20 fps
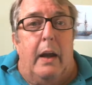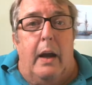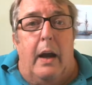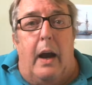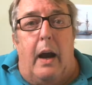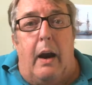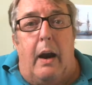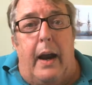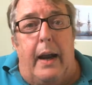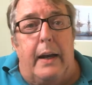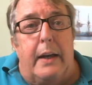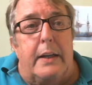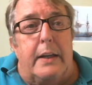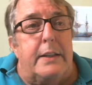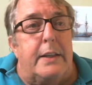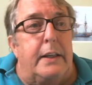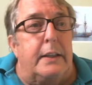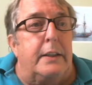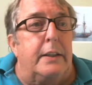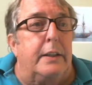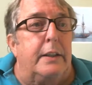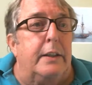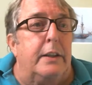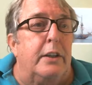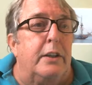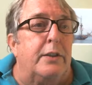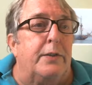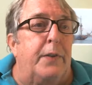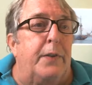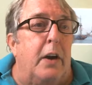All right, let's get to the
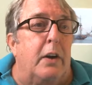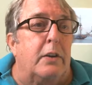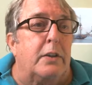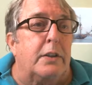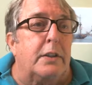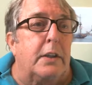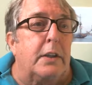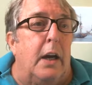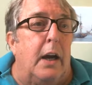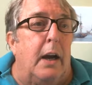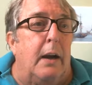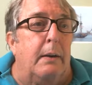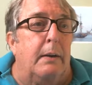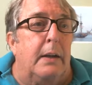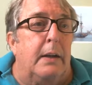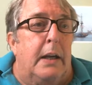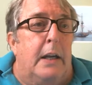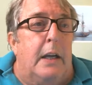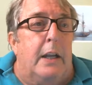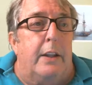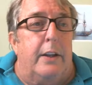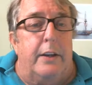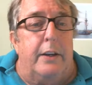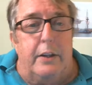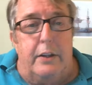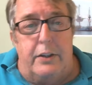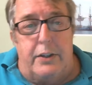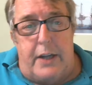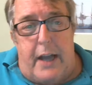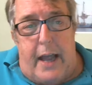news, folks. The
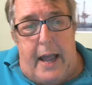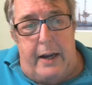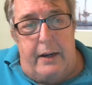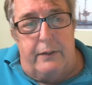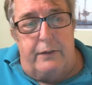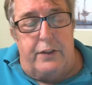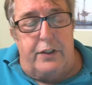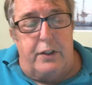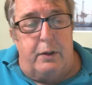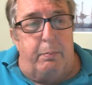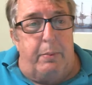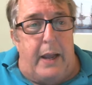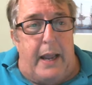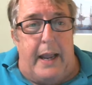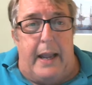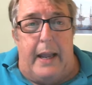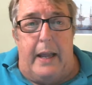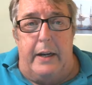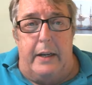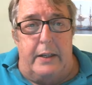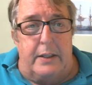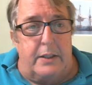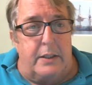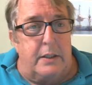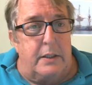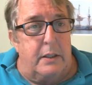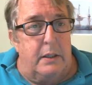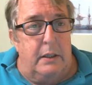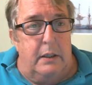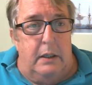news out of Japan
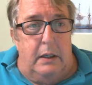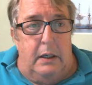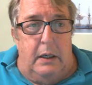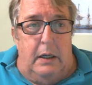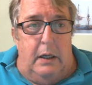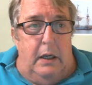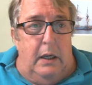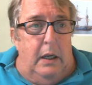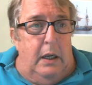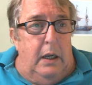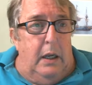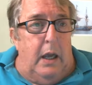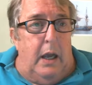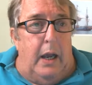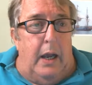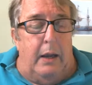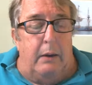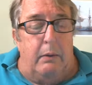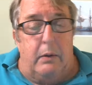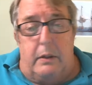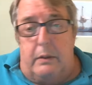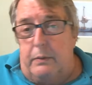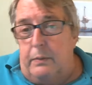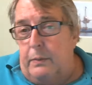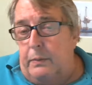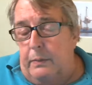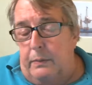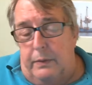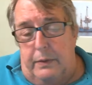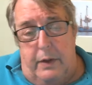is
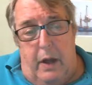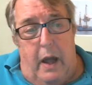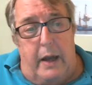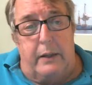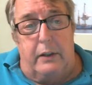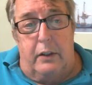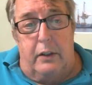not